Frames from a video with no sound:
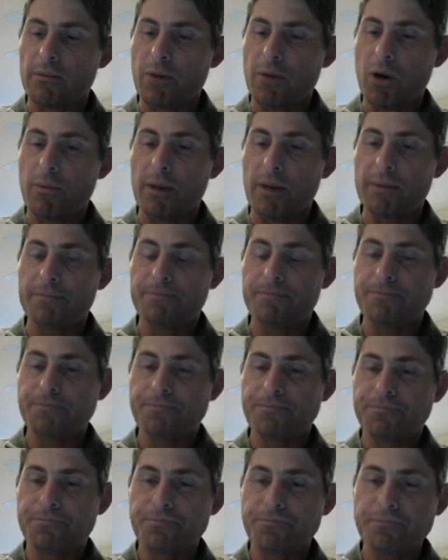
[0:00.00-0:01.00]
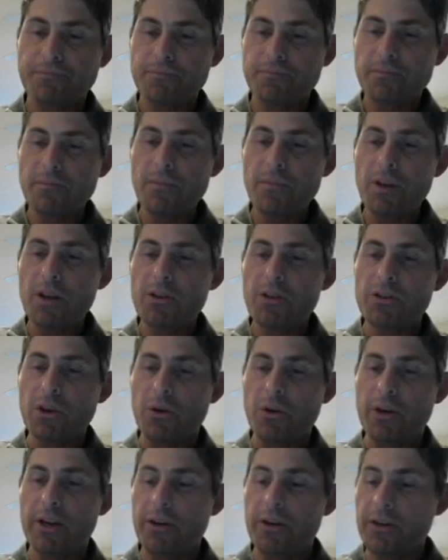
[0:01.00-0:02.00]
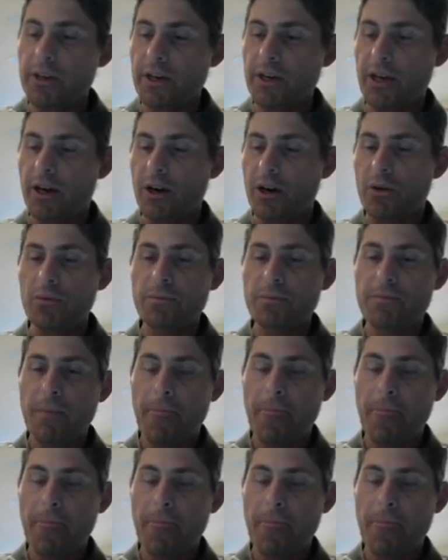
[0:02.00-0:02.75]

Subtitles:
a moment. So here you go.